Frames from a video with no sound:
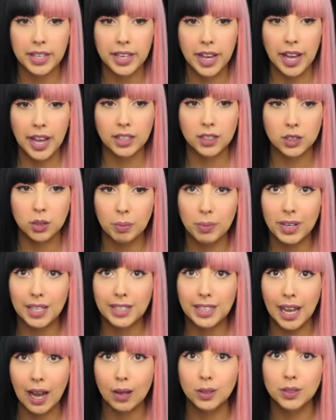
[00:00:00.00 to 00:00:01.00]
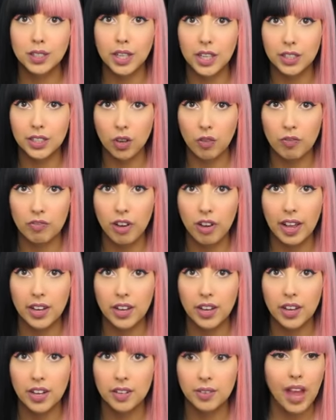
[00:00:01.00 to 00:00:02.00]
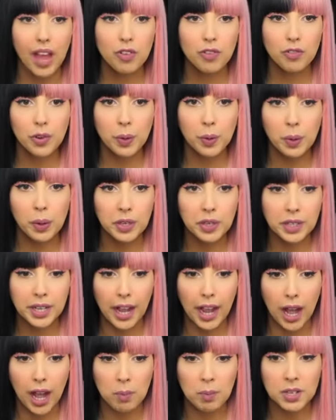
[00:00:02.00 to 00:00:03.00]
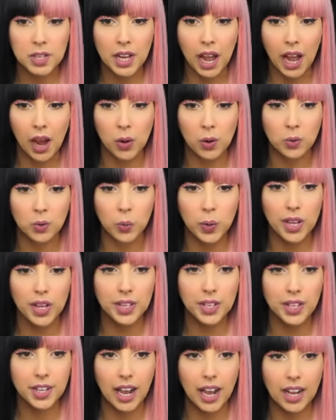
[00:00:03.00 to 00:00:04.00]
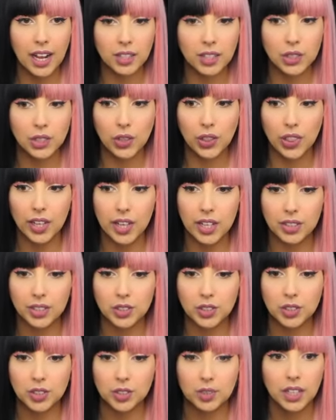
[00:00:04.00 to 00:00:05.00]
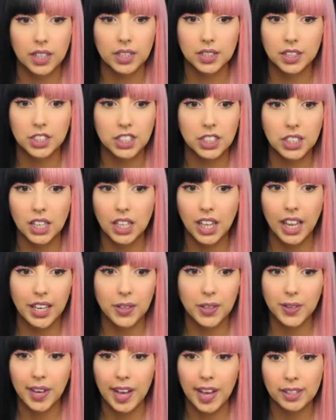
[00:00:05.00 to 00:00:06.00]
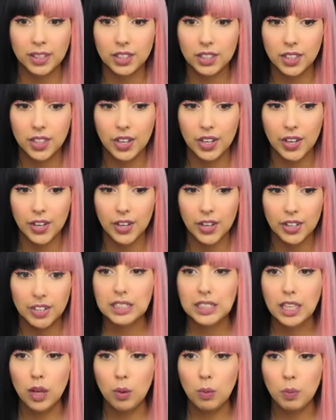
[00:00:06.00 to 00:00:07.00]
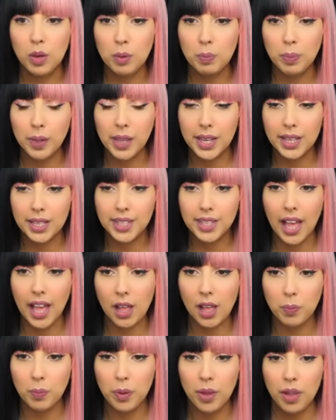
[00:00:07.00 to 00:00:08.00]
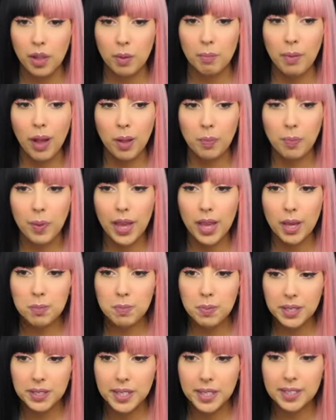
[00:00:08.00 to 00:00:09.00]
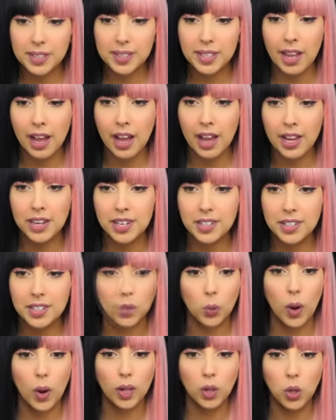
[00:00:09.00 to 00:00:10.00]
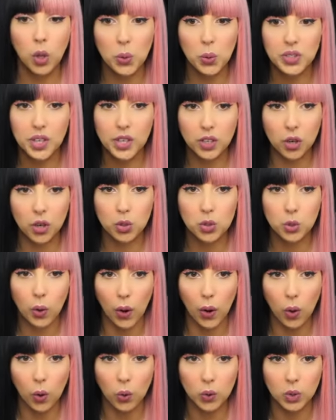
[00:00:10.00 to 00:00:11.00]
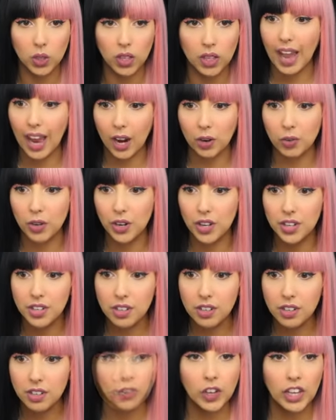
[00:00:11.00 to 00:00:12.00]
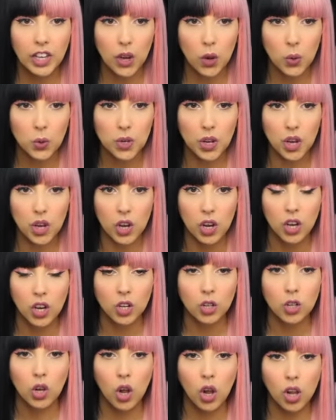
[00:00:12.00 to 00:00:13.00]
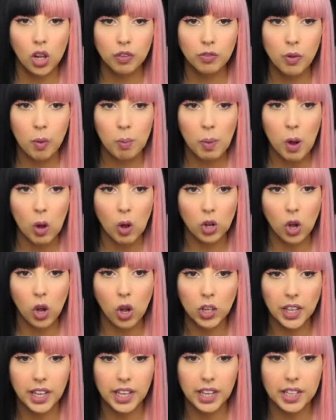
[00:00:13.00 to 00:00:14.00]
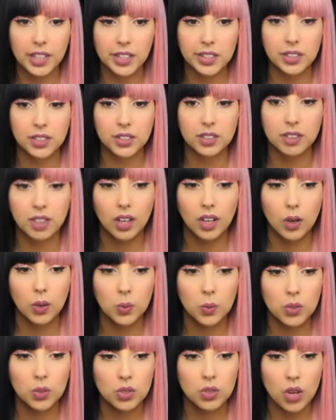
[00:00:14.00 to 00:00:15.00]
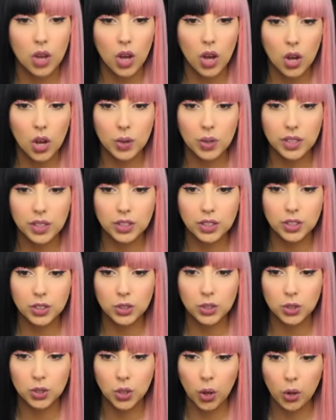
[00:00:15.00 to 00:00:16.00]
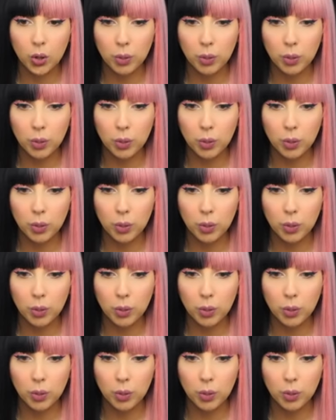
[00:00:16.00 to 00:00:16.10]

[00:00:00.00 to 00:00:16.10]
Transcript: yeah, somebody's house is on fire. Everyone calm down, we can handle this. It doesn't look like you can, sir. Someone please help! My baby's inside! We're losing control! Aaron? Fiona, Call for more colleagues. Oh no, this is so